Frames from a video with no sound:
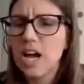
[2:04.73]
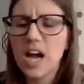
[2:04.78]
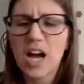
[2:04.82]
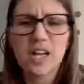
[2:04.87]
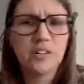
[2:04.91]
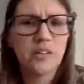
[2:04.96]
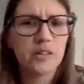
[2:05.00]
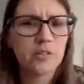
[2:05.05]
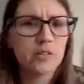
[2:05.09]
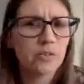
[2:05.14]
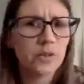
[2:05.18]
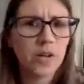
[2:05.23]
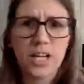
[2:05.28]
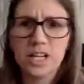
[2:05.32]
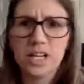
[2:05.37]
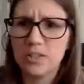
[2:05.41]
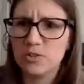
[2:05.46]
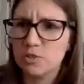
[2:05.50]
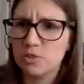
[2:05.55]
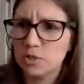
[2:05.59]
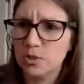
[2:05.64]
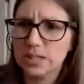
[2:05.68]
I don't really
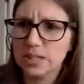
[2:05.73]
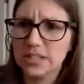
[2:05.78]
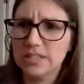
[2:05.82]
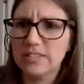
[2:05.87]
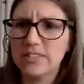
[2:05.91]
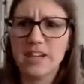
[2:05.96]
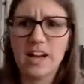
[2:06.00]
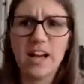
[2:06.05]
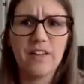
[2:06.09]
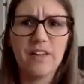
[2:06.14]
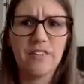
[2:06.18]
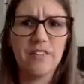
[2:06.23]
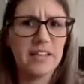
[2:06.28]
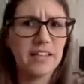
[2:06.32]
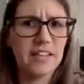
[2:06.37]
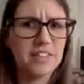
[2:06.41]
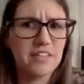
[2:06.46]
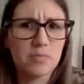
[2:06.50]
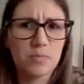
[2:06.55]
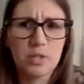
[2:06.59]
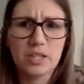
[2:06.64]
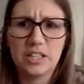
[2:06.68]
enjoy it. I think
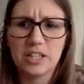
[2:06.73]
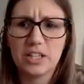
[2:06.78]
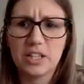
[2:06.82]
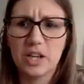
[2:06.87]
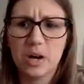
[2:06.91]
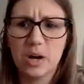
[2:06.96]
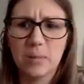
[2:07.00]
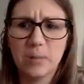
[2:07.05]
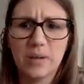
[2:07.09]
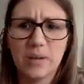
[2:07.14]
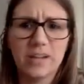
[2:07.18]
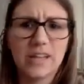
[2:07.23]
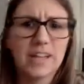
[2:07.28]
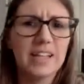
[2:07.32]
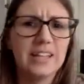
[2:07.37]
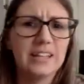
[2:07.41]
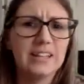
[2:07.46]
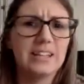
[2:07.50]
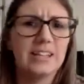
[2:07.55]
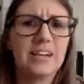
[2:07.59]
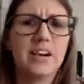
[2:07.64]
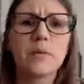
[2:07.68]
it's pretty common.
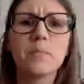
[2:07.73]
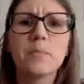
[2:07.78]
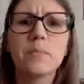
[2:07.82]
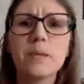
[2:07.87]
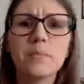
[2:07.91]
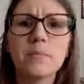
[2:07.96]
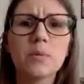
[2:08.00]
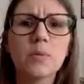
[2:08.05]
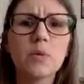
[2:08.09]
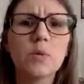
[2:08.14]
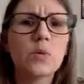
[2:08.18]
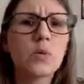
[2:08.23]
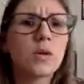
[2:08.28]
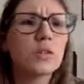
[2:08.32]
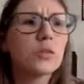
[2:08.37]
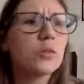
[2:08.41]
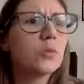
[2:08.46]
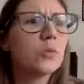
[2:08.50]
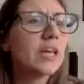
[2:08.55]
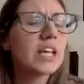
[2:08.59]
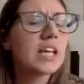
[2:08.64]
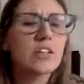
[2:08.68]
And there are people who are
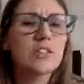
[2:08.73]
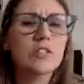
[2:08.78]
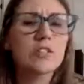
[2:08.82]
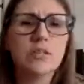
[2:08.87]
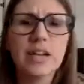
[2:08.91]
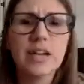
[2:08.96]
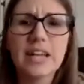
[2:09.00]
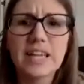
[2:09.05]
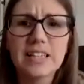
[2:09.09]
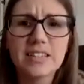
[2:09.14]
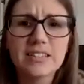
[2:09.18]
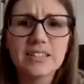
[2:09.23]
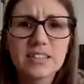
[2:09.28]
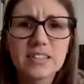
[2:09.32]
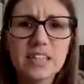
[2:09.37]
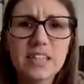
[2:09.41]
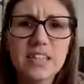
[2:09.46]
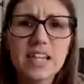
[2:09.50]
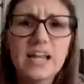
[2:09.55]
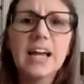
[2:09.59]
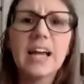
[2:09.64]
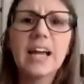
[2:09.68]
doing great
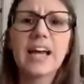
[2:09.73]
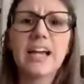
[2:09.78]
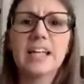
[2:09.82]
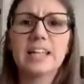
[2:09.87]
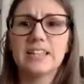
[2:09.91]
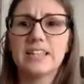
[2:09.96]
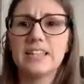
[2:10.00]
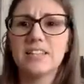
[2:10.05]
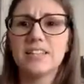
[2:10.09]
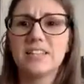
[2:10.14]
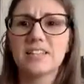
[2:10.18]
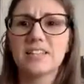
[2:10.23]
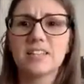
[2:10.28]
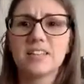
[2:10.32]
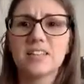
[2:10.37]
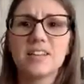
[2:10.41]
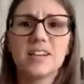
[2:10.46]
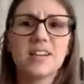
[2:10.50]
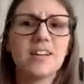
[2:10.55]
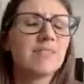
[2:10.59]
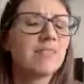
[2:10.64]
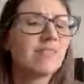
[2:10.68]
at this.
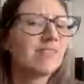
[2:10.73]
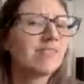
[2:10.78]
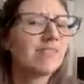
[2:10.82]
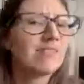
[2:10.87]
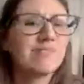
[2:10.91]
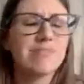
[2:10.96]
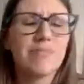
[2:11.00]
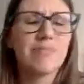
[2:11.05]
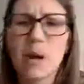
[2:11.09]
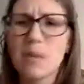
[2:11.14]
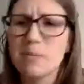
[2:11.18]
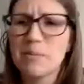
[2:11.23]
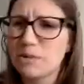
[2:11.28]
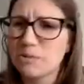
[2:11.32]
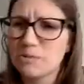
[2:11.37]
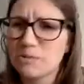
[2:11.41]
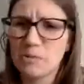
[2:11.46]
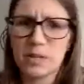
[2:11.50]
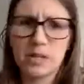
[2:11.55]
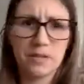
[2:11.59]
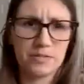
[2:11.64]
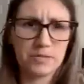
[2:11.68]
I'm
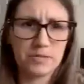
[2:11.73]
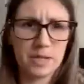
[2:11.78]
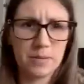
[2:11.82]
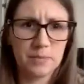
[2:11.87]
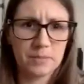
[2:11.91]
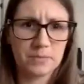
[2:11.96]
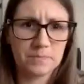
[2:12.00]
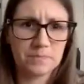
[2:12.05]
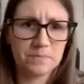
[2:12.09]
not one of them.